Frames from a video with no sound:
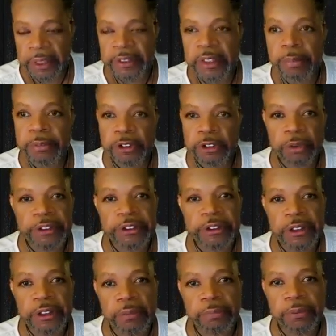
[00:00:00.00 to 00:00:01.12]

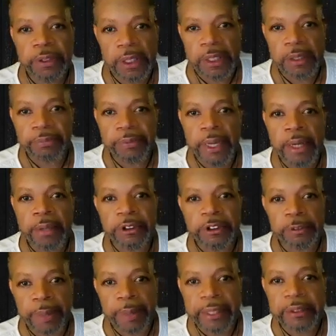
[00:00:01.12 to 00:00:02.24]
demonstration of love and
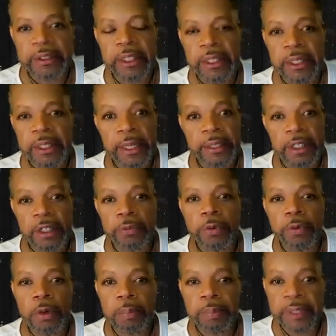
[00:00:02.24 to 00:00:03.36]
respect and
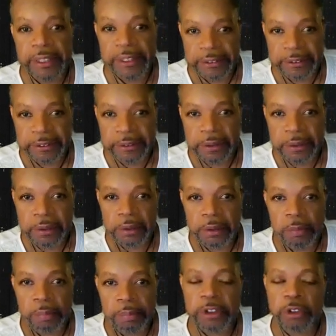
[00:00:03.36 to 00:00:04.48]
therefore peace
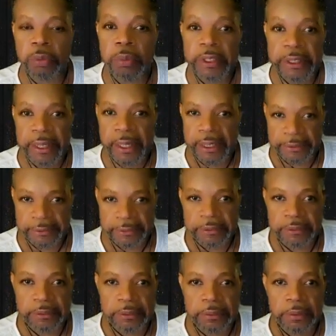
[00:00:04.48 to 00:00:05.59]
between
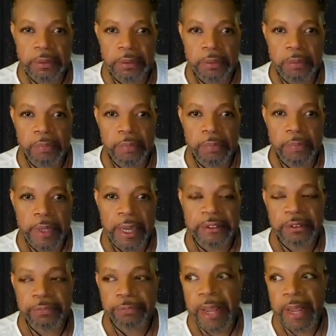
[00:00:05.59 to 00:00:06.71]
us
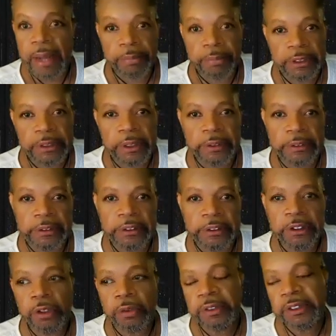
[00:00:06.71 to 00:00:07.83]
as a family. And so,
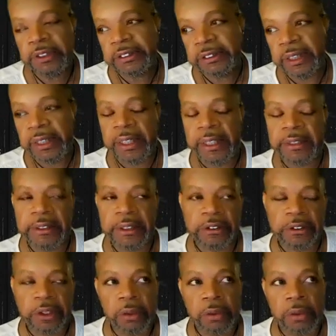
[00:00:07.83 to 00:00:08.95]
he said, and
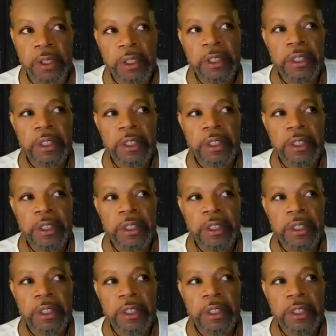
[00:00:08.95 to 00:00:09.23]
so